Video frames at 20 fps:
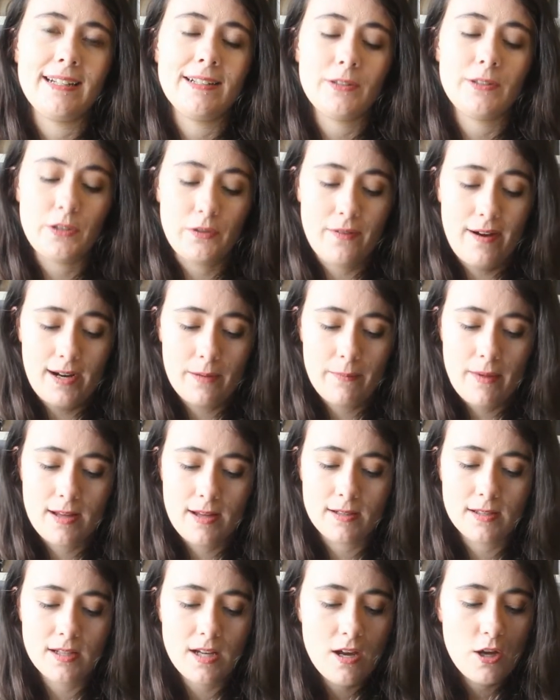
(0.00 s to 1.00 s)
do
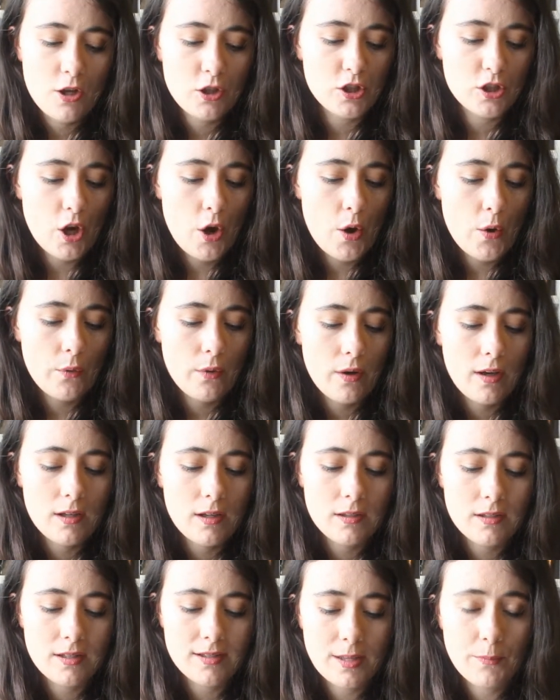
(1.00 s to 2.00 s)
recommend. So
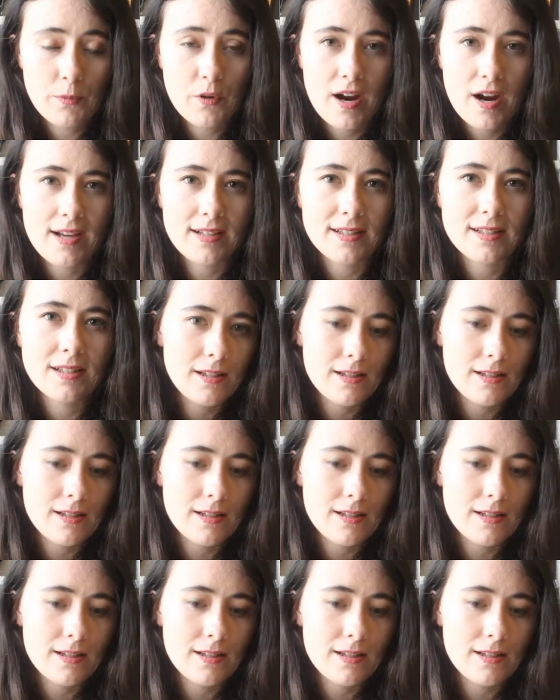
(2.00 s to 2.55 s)
to summarise,